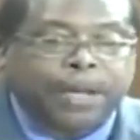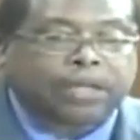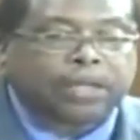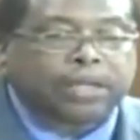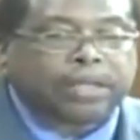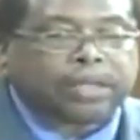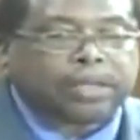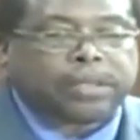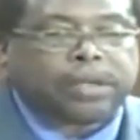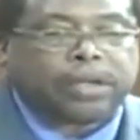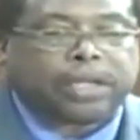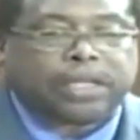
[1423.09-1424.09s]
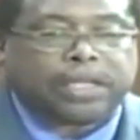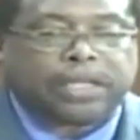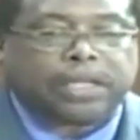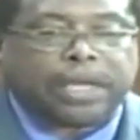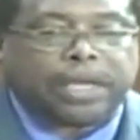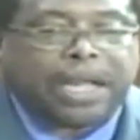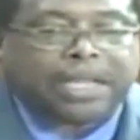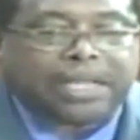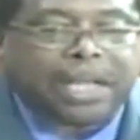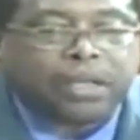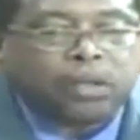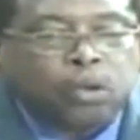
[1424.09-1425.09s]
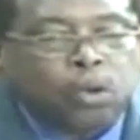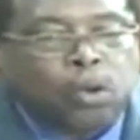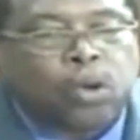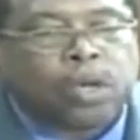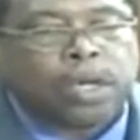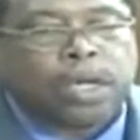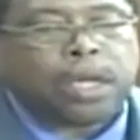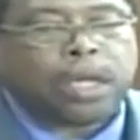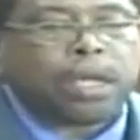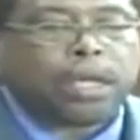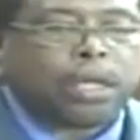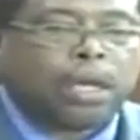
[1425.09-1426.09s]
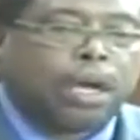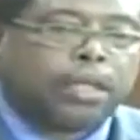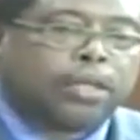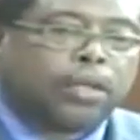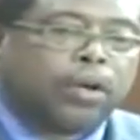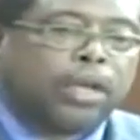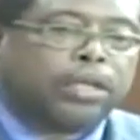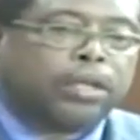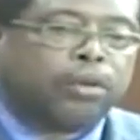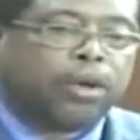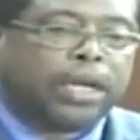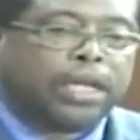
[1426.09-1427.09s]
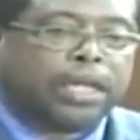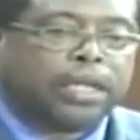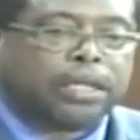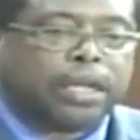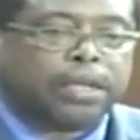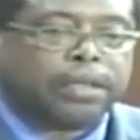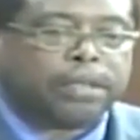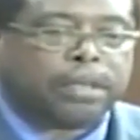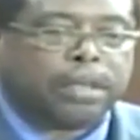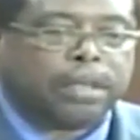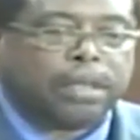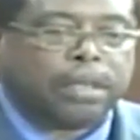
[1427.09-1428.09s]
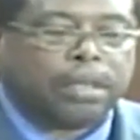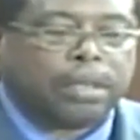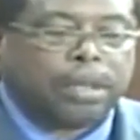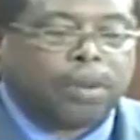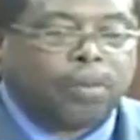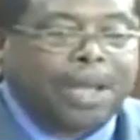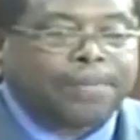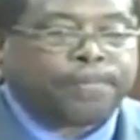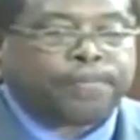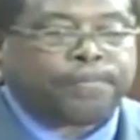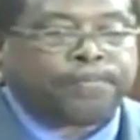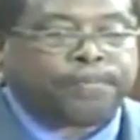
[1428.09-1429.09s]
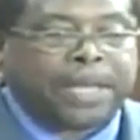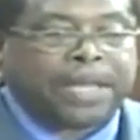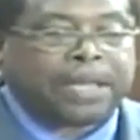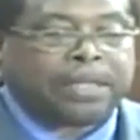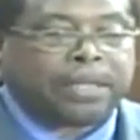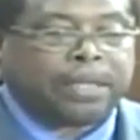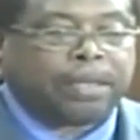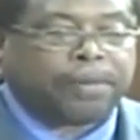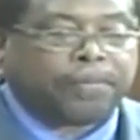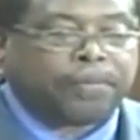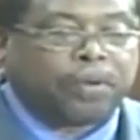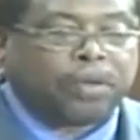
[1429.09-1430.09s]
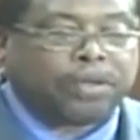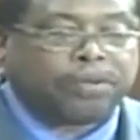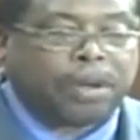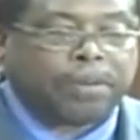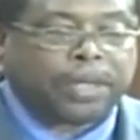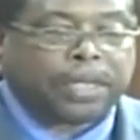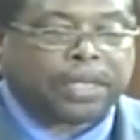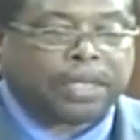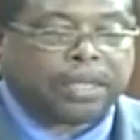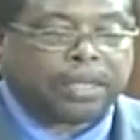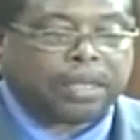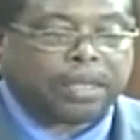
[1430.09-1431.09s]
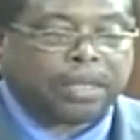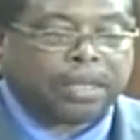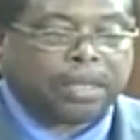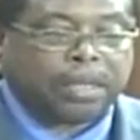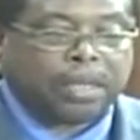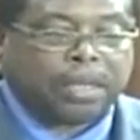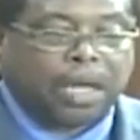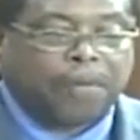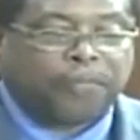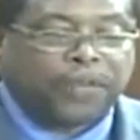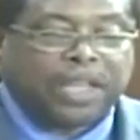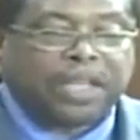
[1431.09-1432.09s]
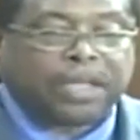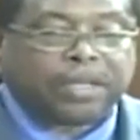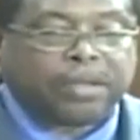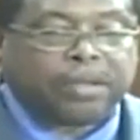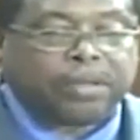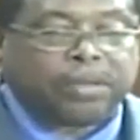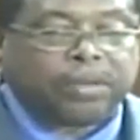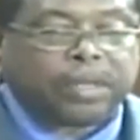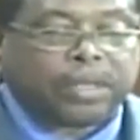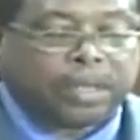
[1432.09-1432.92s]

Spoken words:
to 36A, that is a new clause to go into the regulation. What penalty flows from it? A failure to do it.